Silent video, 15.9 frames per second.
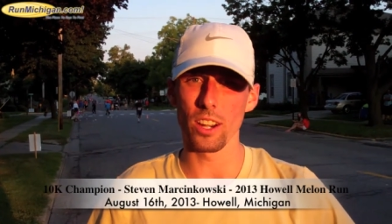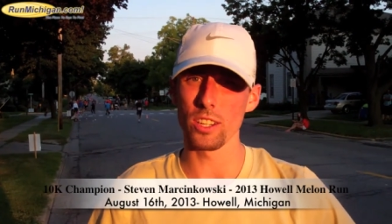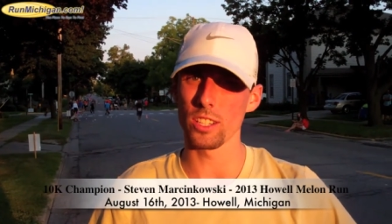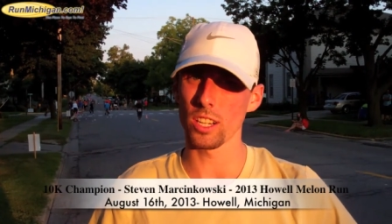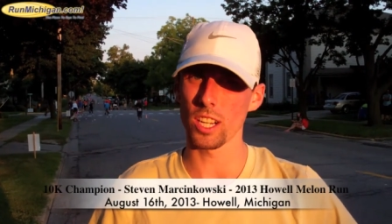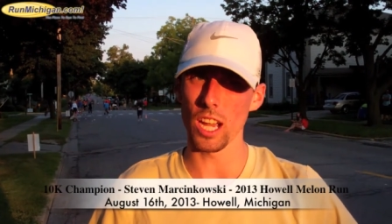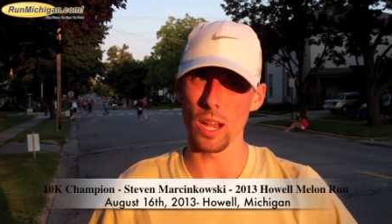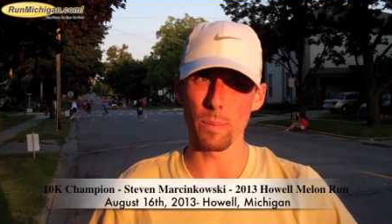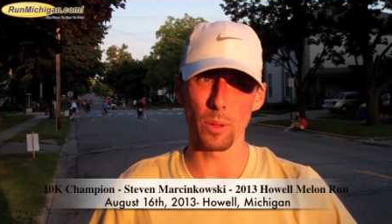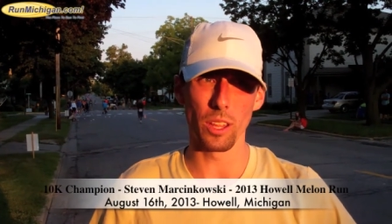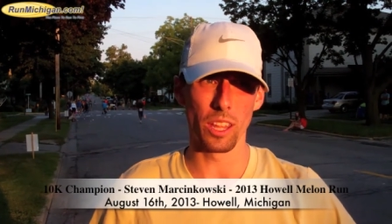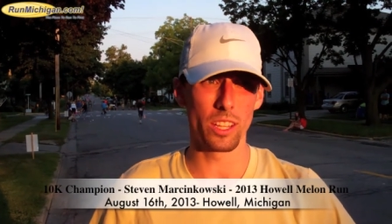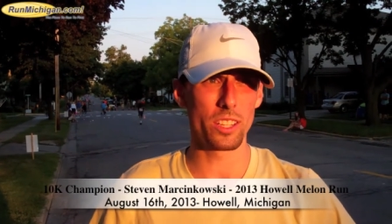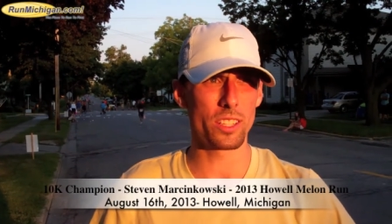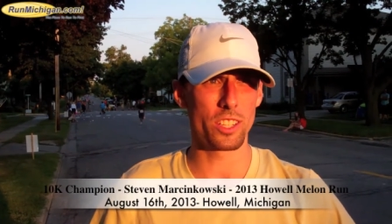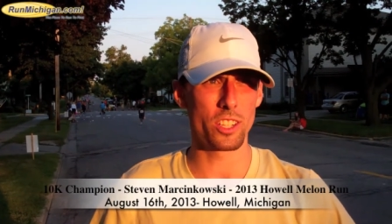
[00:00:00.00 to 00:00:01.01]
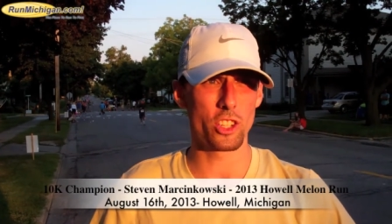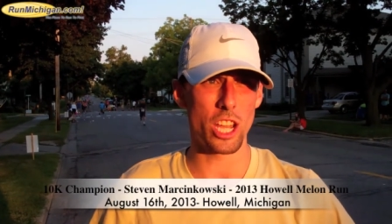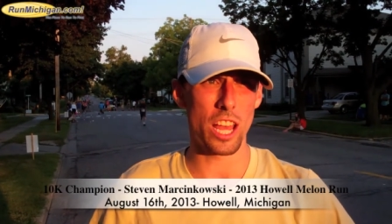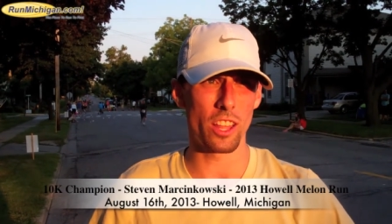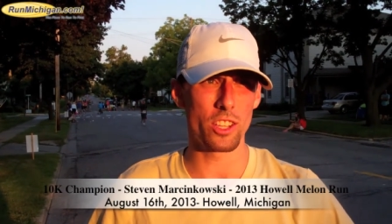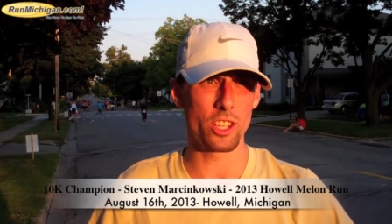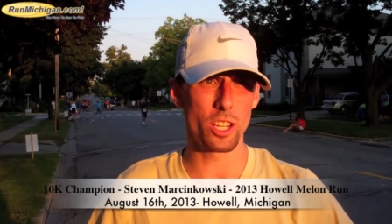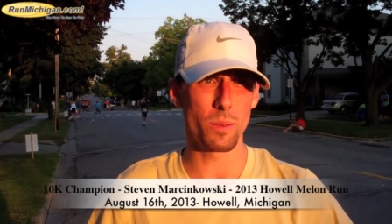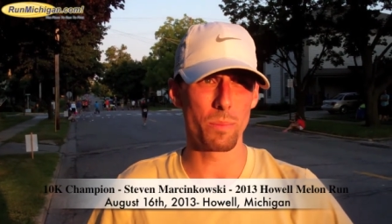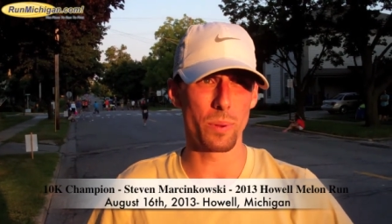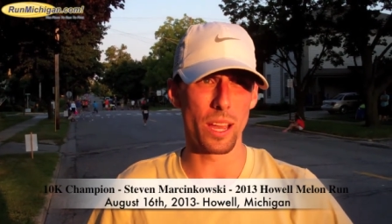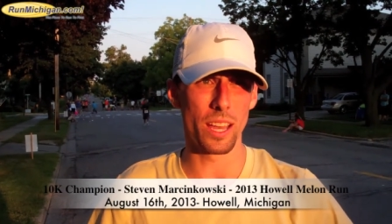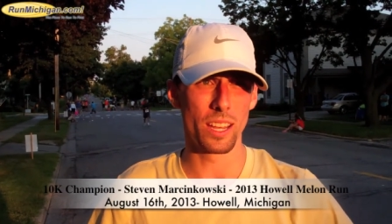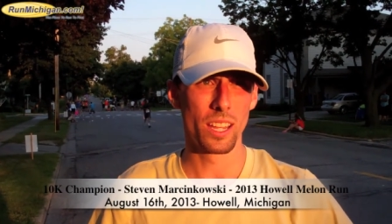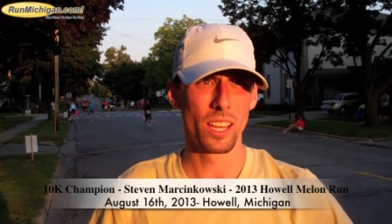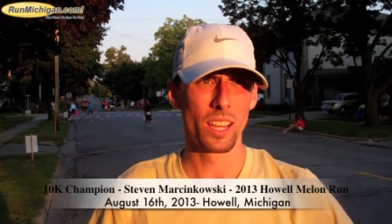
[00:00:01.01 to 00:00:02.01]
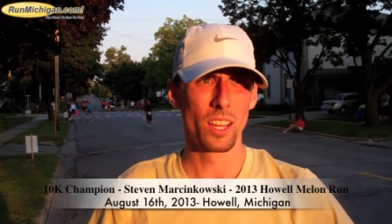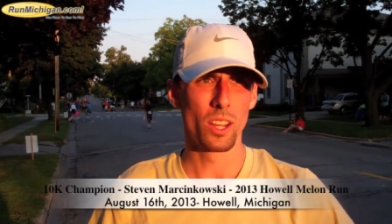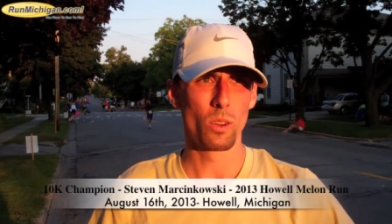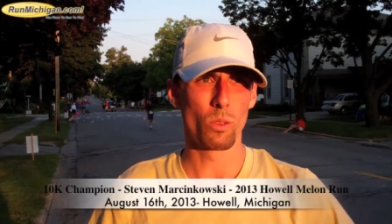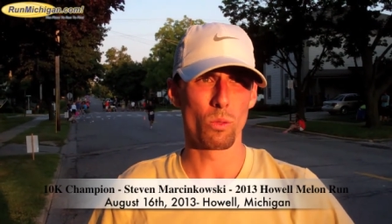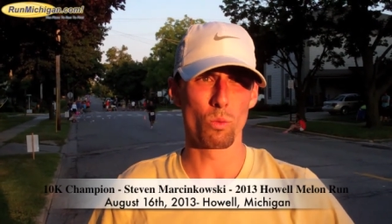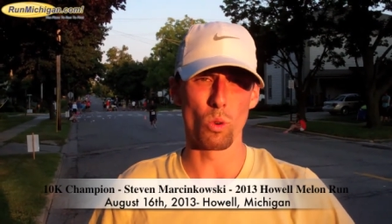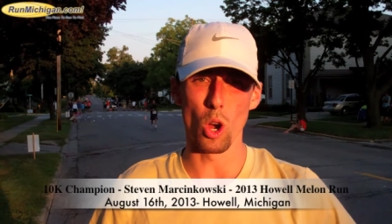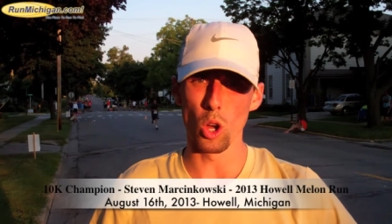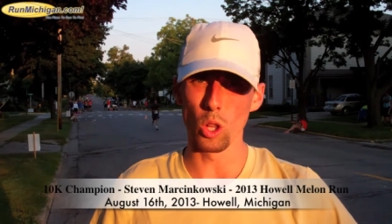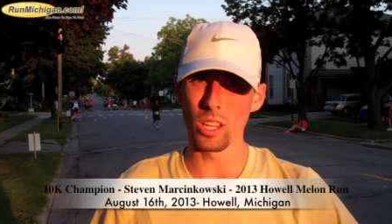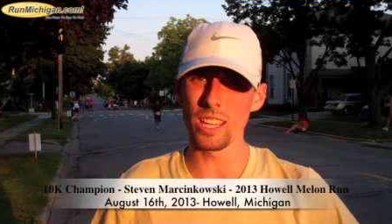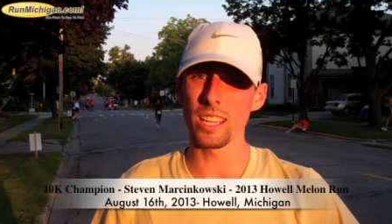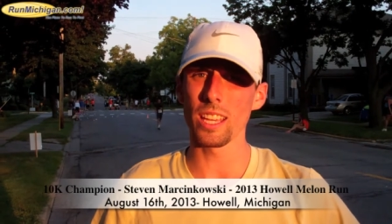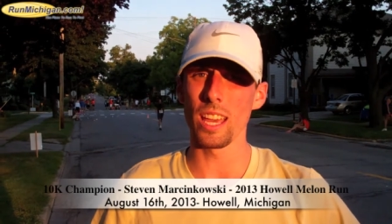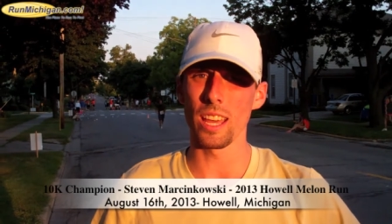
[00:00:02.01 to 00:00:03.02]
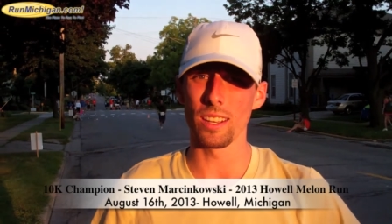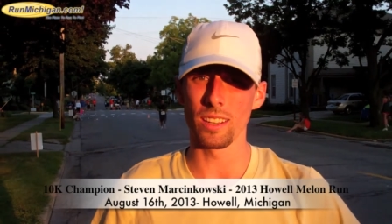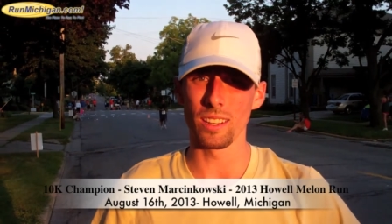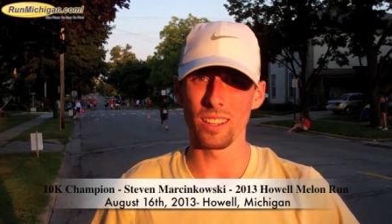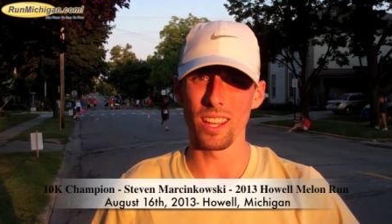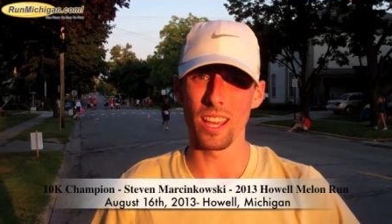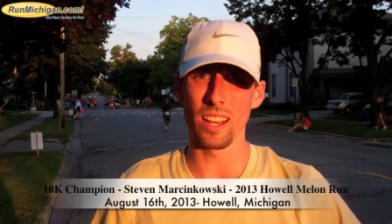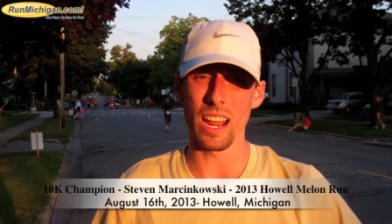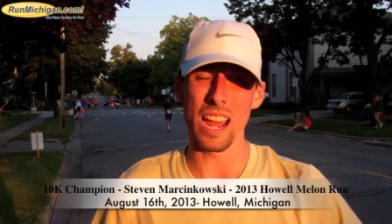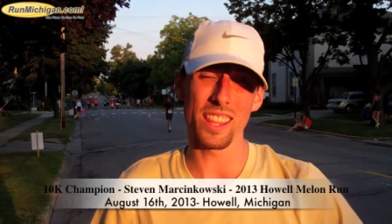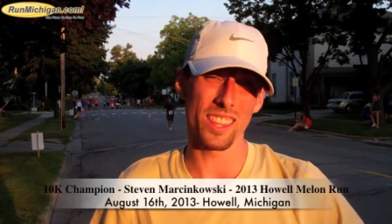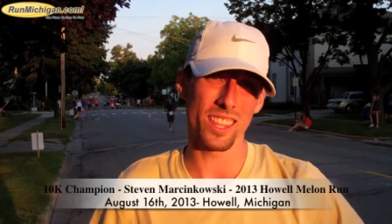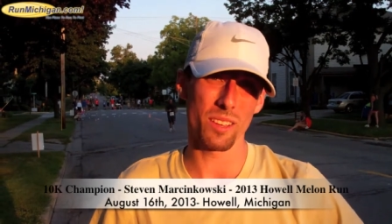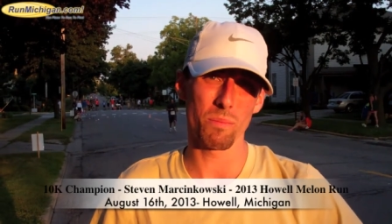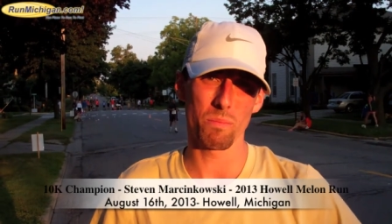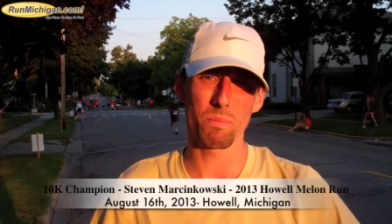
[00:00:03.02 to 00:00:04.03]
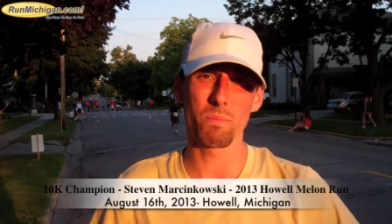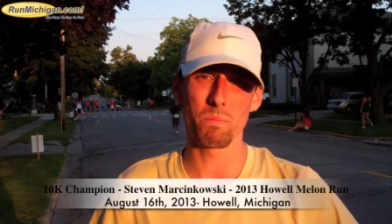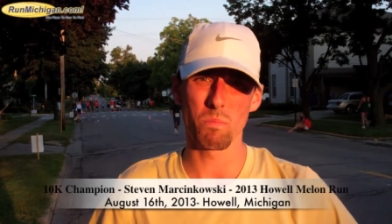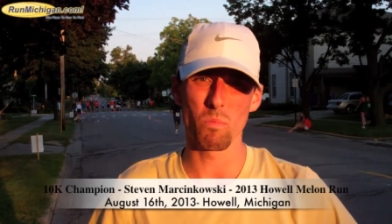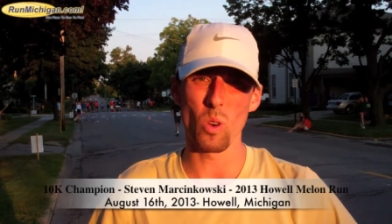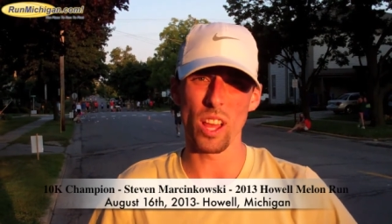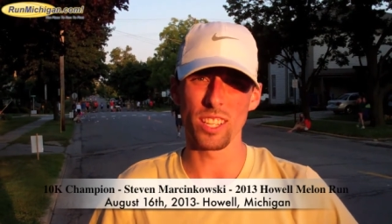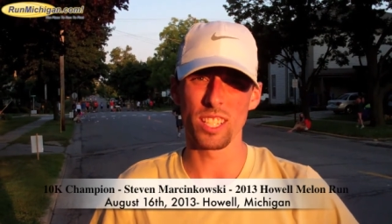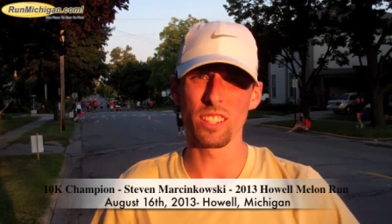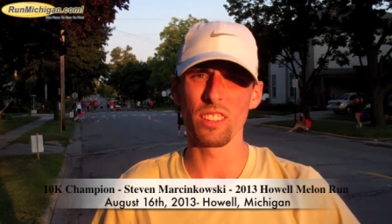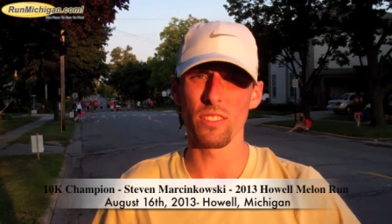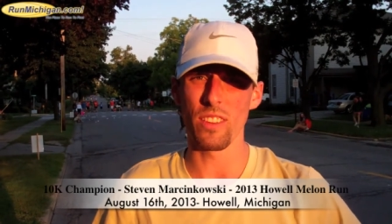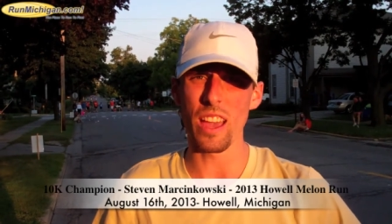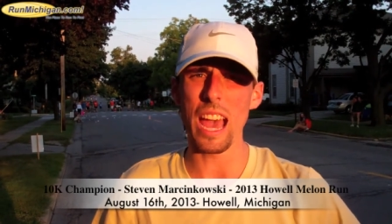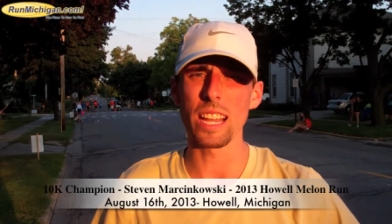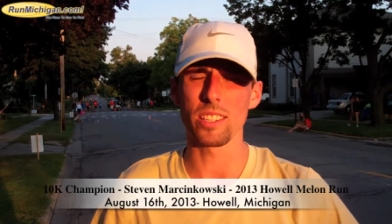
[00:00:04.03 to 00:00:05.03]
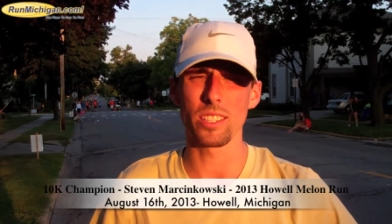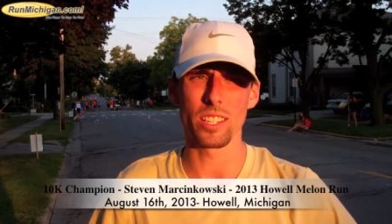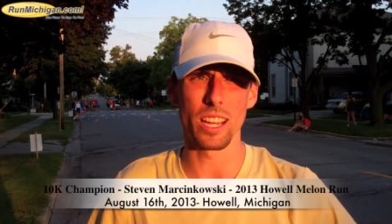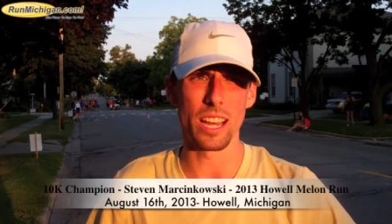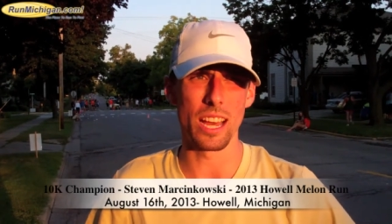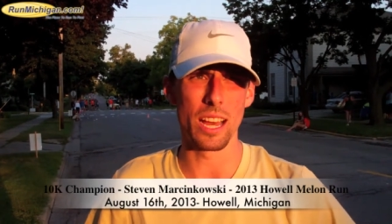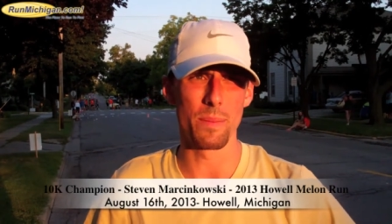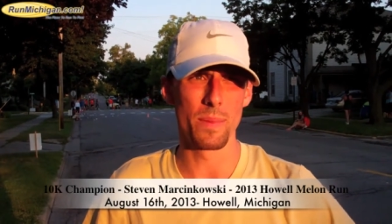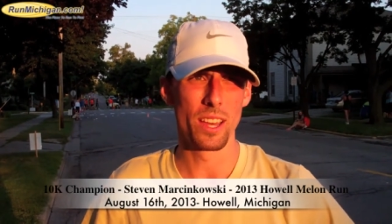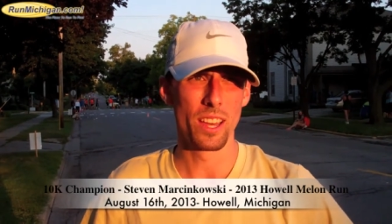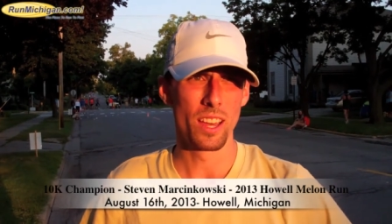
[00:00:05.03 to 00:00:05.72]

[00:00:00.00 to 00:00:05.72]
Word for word: There's a couple hills to challenge you, but rolling and and I think relatively fast. Um,